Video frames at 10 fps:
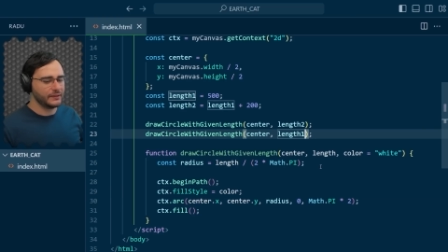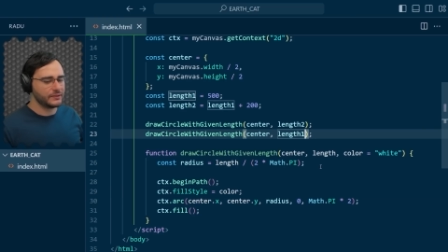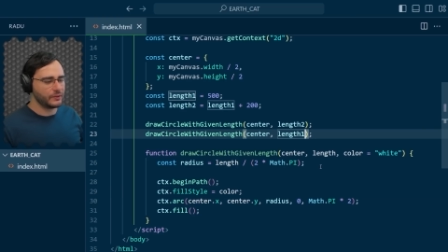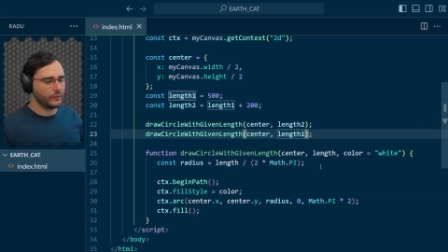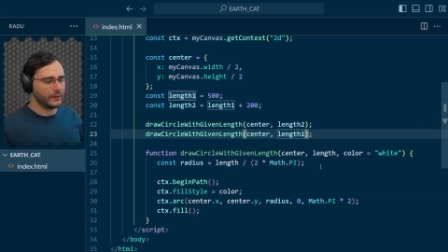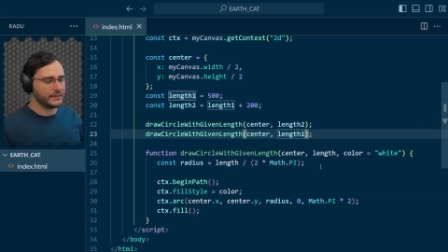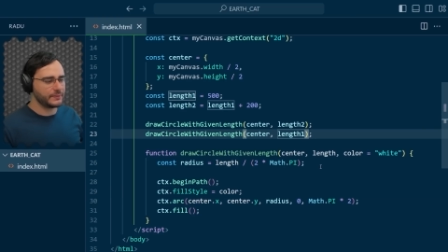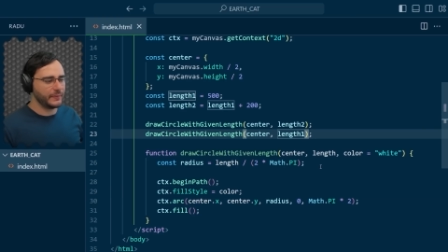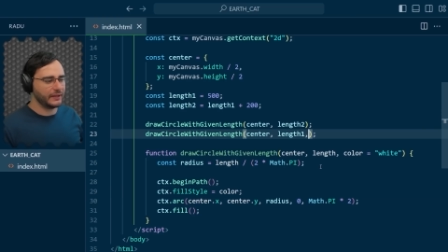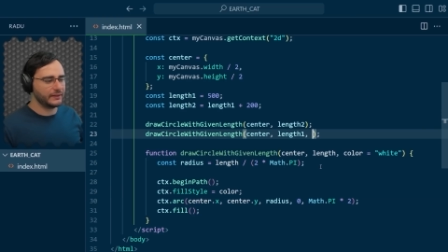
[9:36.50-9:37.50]
So let's
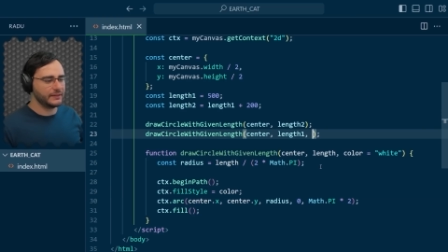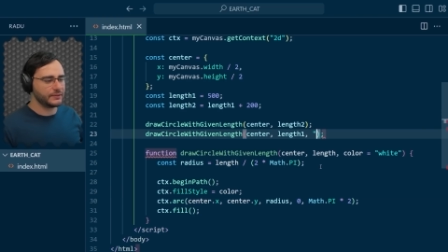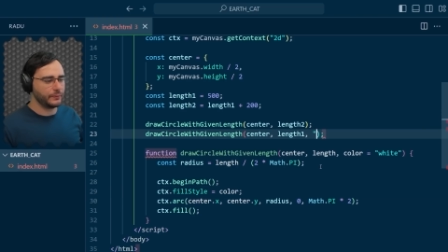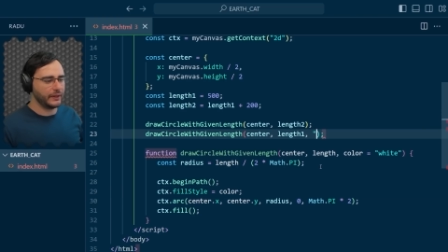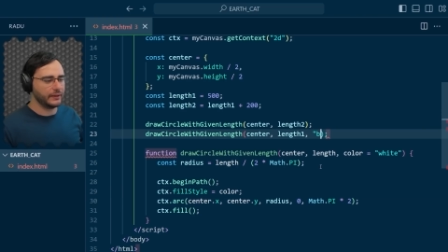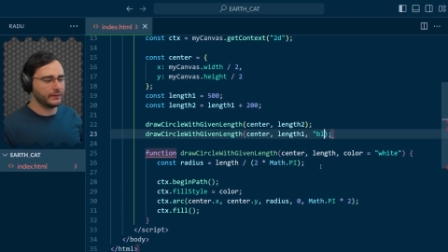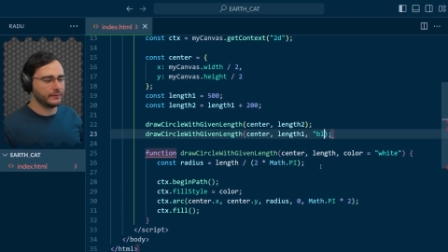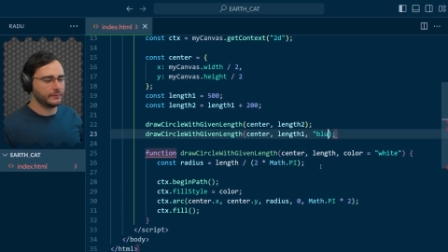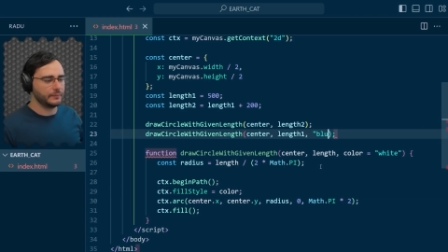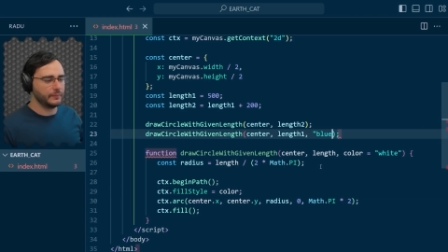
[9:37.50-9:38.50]
make this one
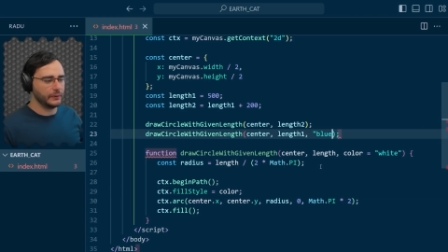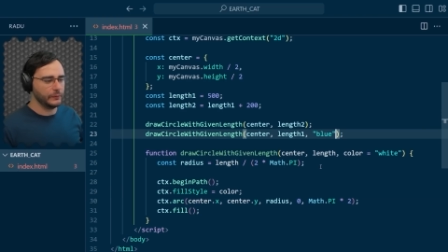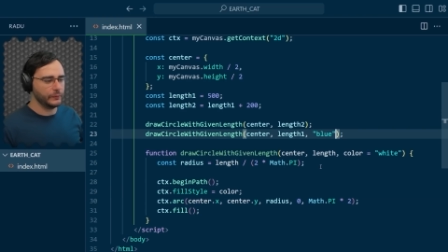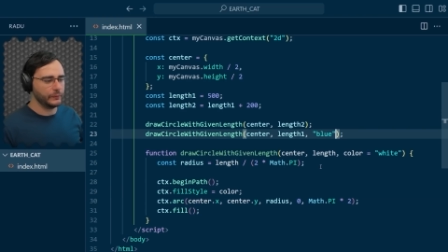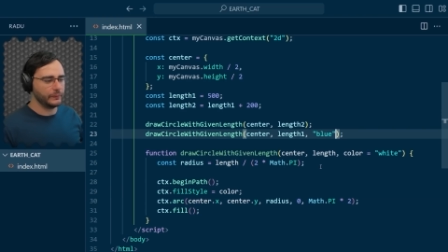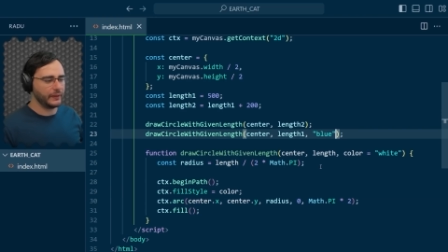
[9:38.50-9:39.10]
blue.